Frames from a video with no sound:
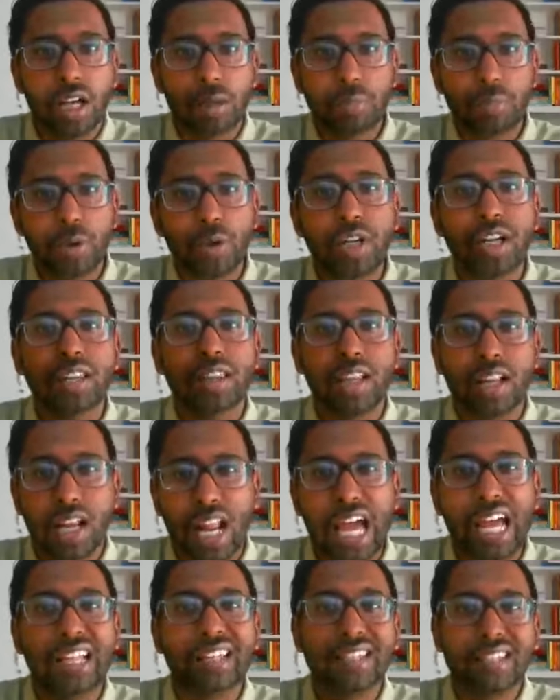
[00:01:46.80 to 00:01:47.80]
putting the
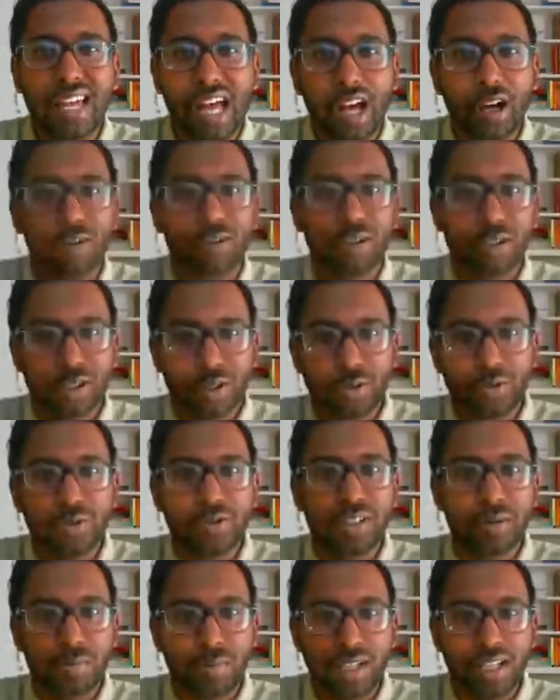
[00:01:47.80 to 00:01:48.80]
lights out, so to
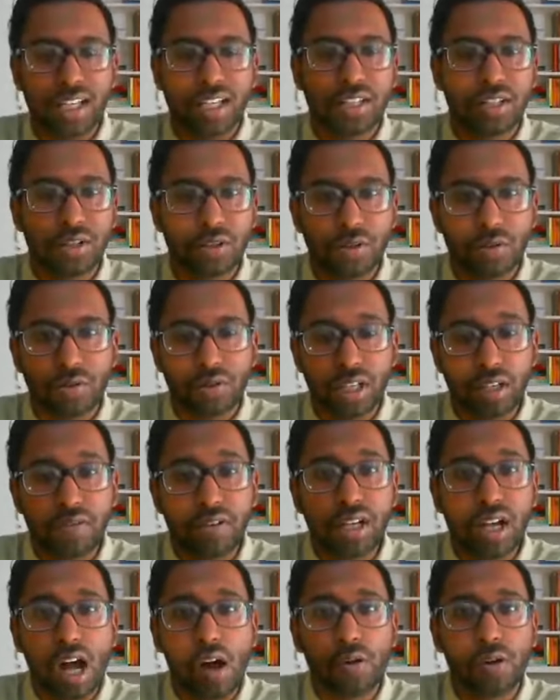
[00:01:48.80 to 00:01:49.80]
speak. So
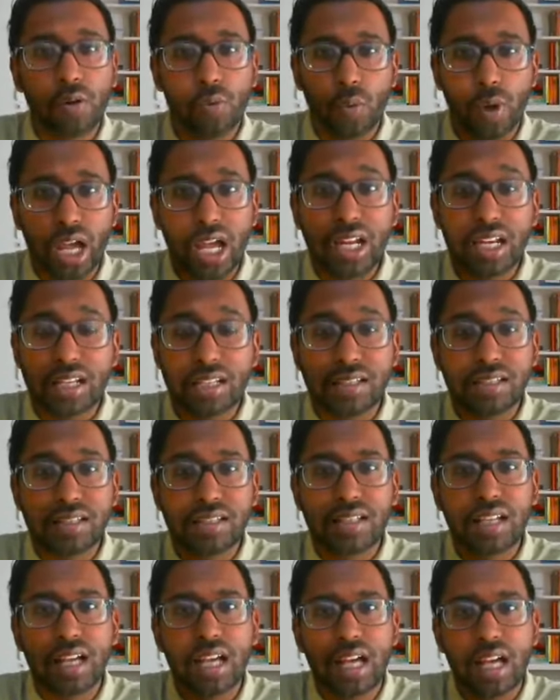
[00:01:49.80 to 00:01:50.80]
giving our awareness
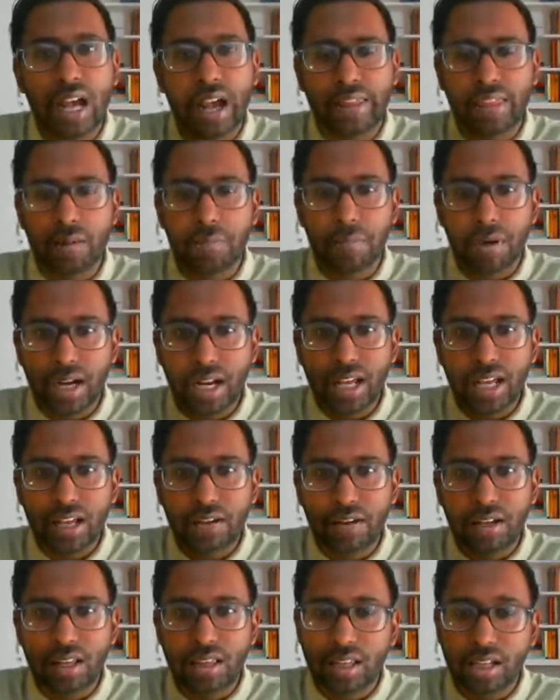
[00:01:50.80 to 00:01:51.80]
and
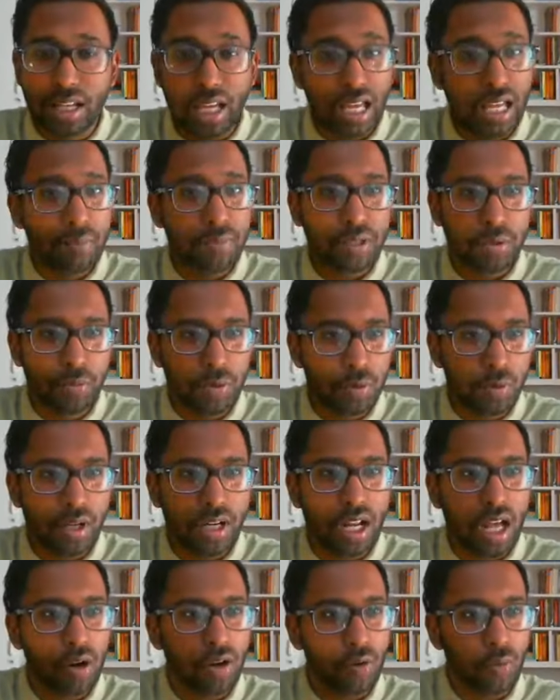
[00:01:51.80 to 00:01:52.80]
the games between
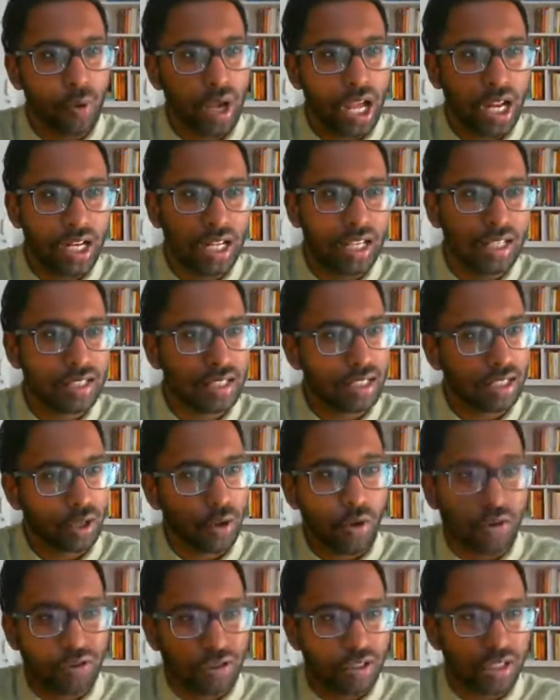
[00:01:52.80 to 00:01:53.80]
our awareness and
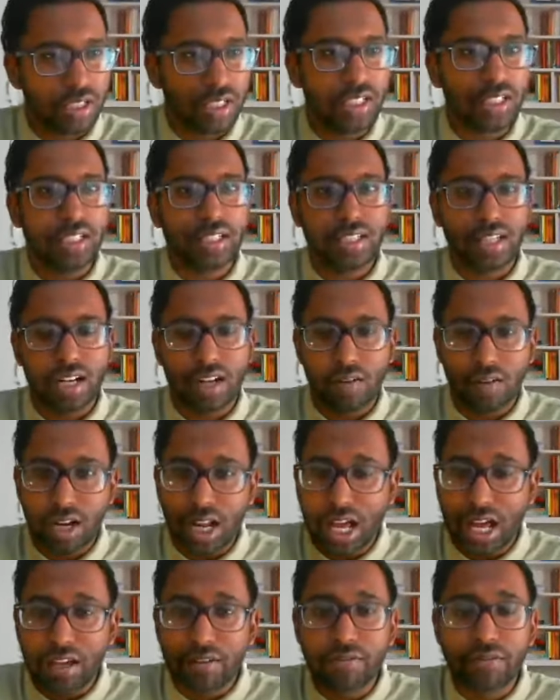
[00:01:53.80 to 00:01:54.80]
consciousness and our
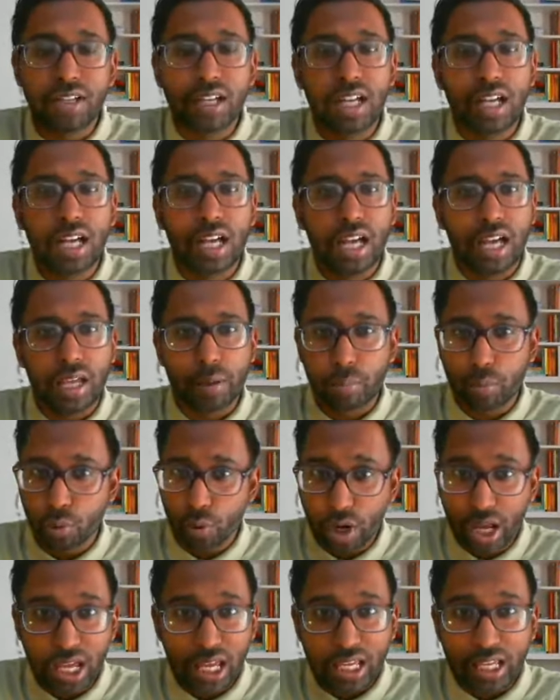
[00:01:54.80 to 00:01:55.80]
life a
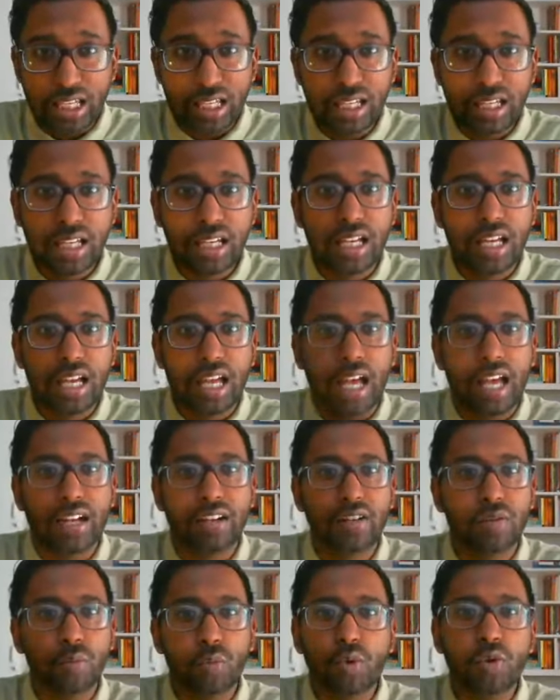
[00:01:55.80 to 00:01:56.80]
break, and
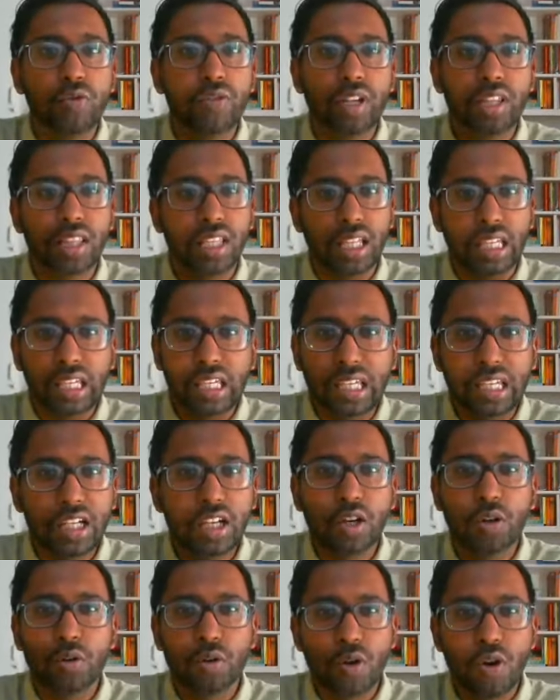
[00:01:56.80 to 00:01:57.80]
removing the
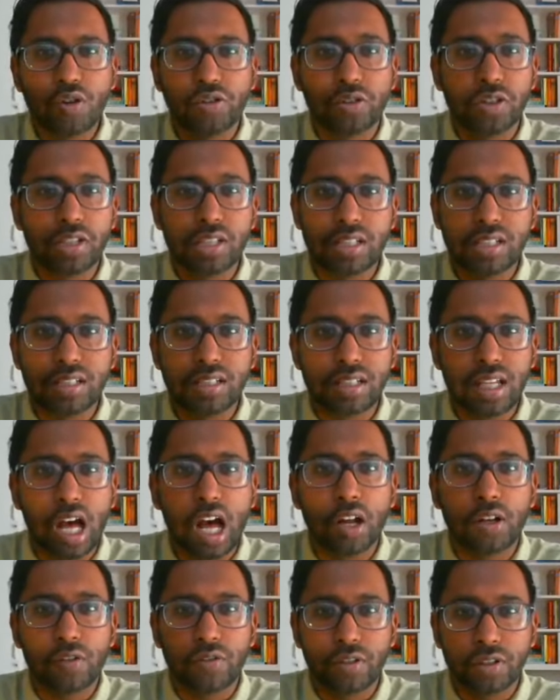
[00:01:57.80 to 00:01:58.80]
ego consciousness
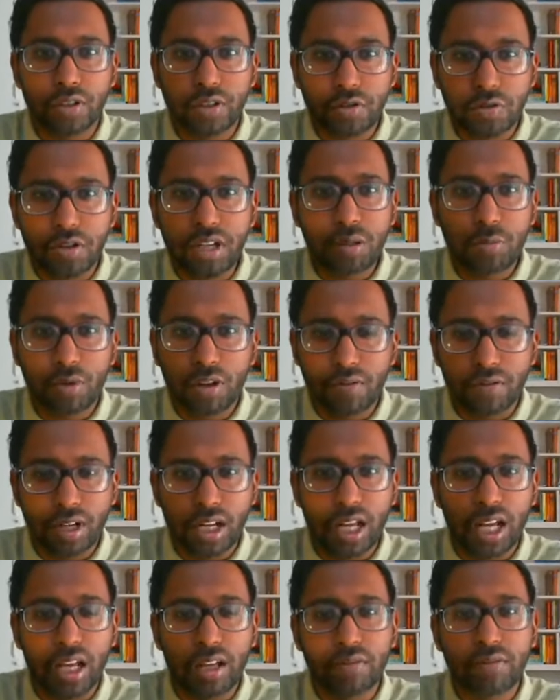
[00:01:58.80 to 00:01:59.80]
out of the stream of
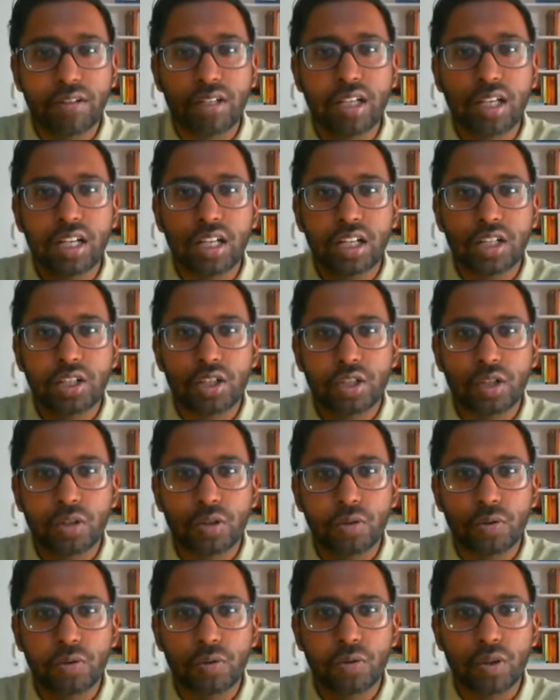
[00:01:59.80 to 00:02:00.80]
life
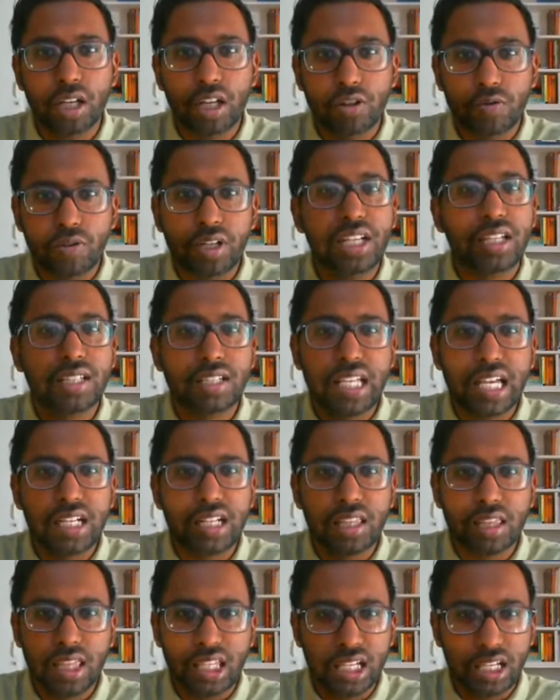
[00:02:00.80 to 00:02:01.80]
to reset
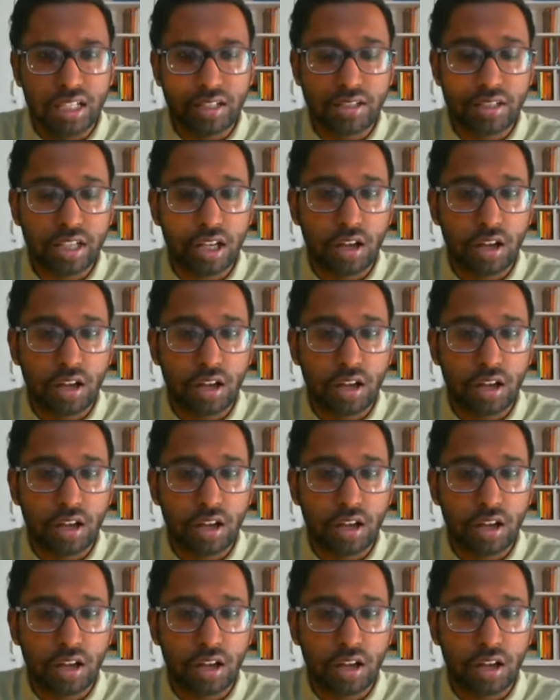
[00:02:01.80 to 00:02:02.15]
things